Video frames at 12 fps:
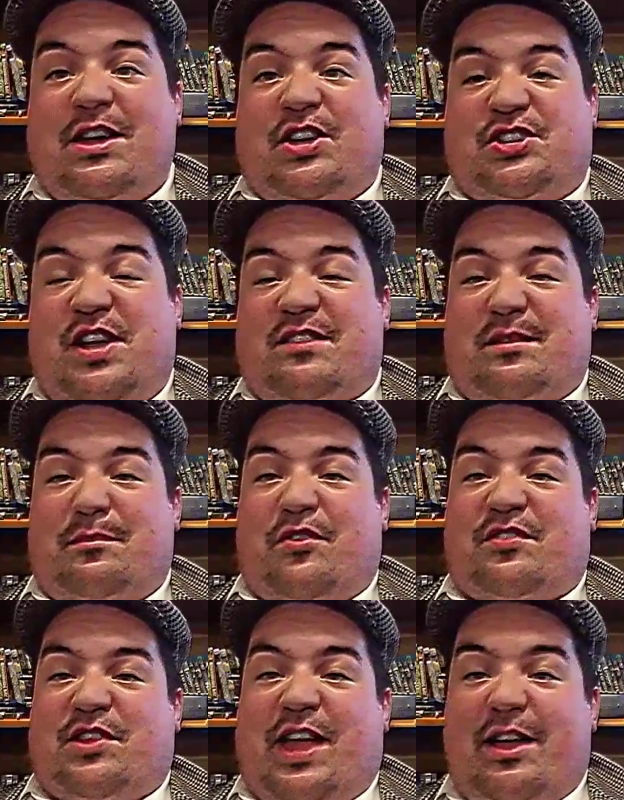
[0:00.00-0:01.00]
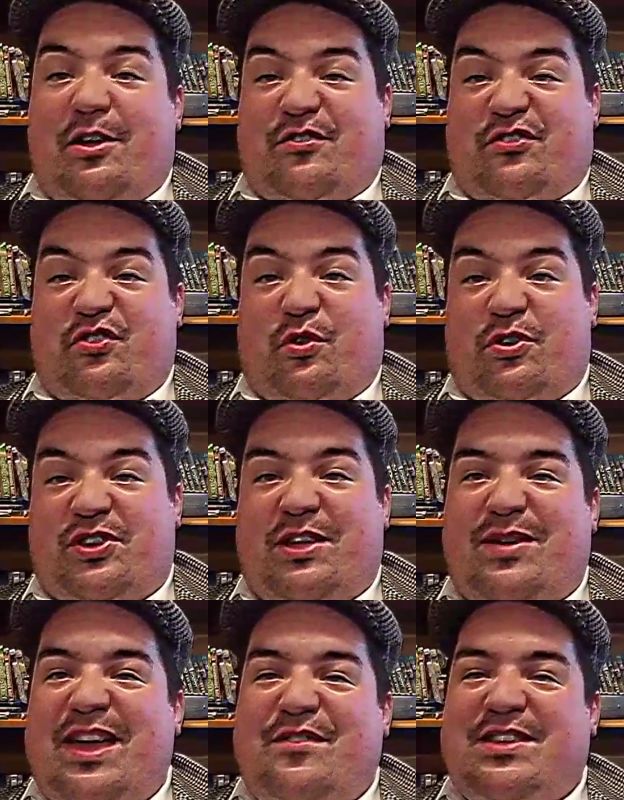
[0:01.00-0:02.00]
She has the most layers to her.
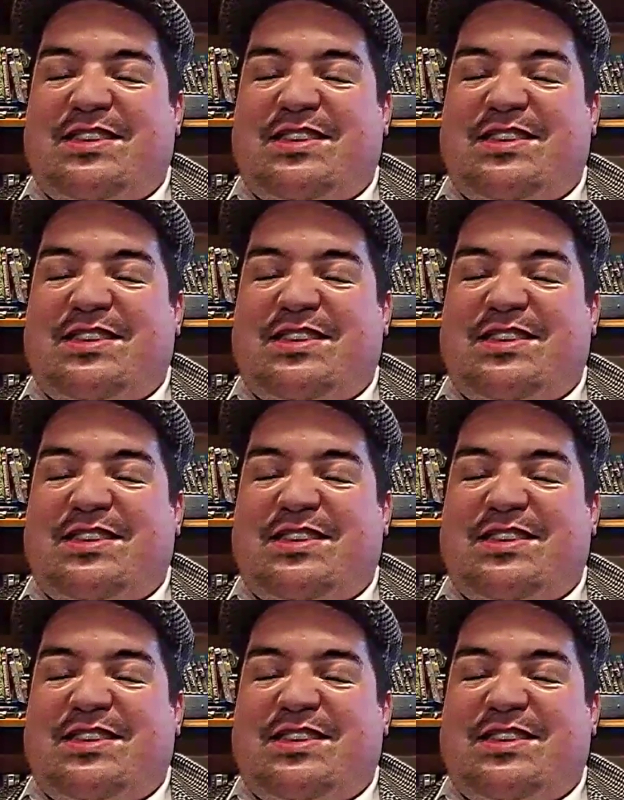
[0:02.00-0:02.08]
Even